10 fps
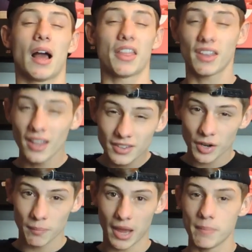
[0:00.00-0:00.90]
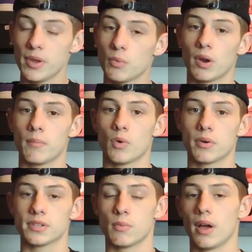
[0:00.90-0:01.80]
I think there might be one
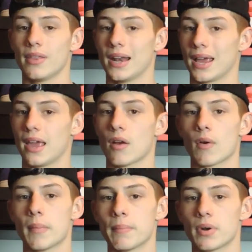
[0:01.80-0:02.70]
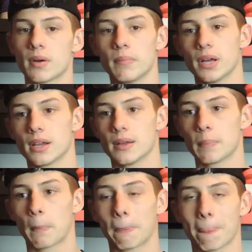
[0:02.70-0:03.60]
more as well that I can't remember, but
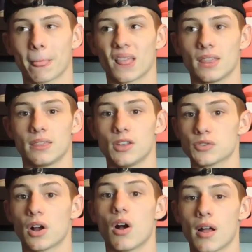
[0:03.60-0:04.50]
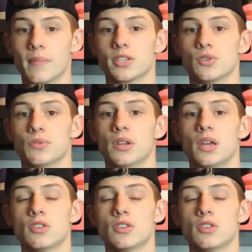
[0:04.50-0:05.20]
um, those are all coming soon.